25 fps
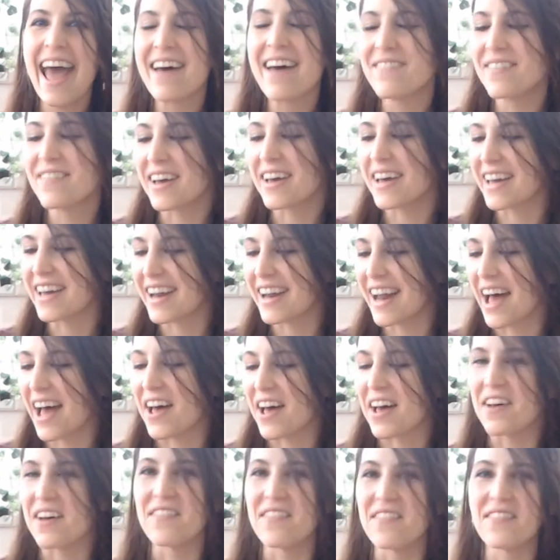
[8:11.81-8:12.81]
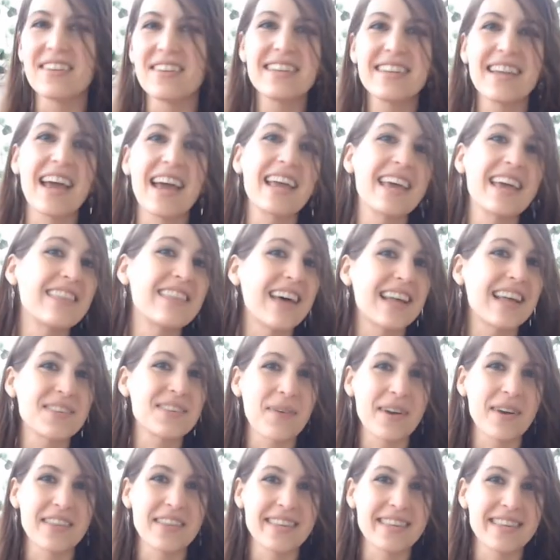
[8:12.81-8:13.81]
But again, that's
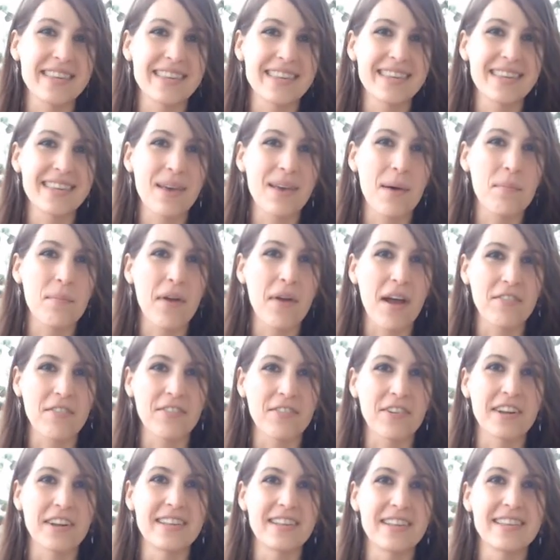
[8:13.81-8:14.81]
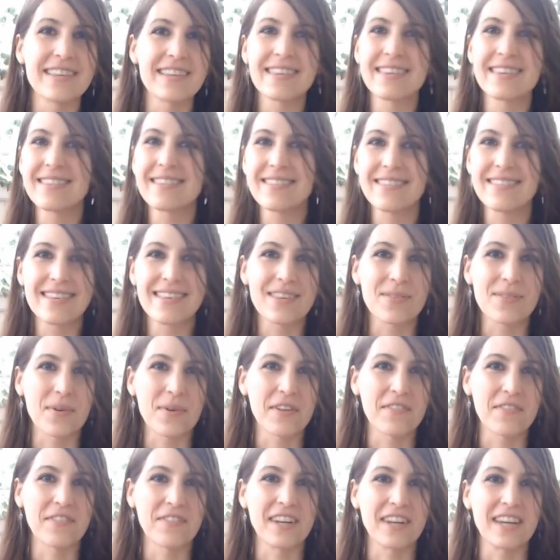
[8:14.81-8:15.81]
why this is a preference
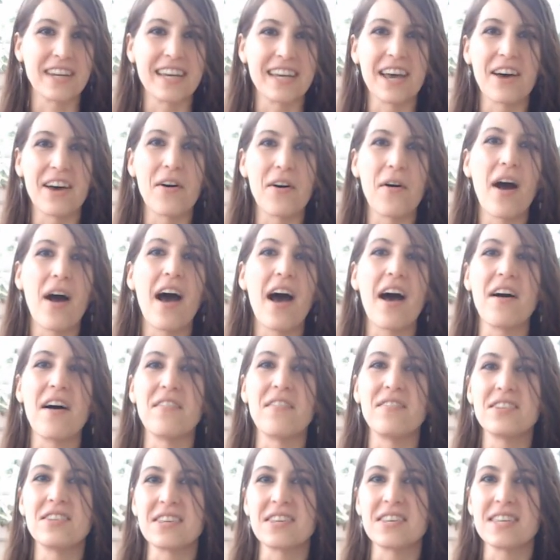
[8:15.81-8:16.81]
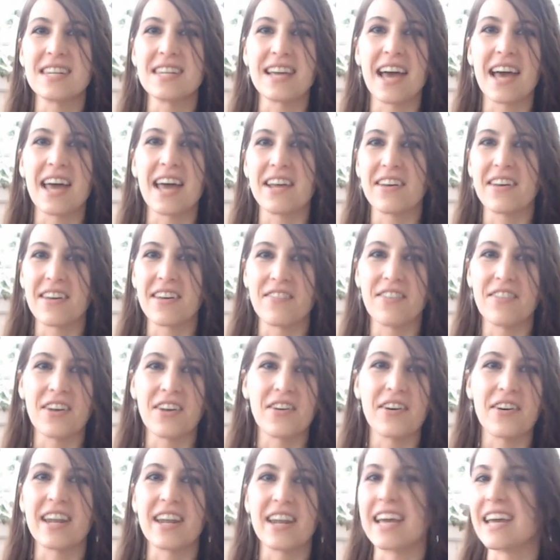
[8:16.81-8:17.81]
sort of video, just to kind of give
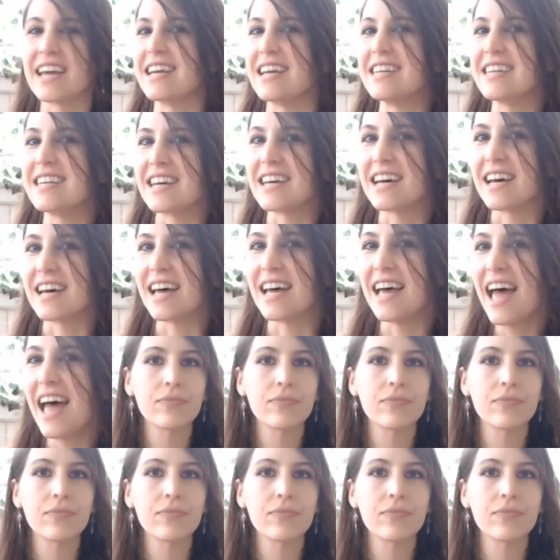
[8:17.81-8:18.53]
you an idea.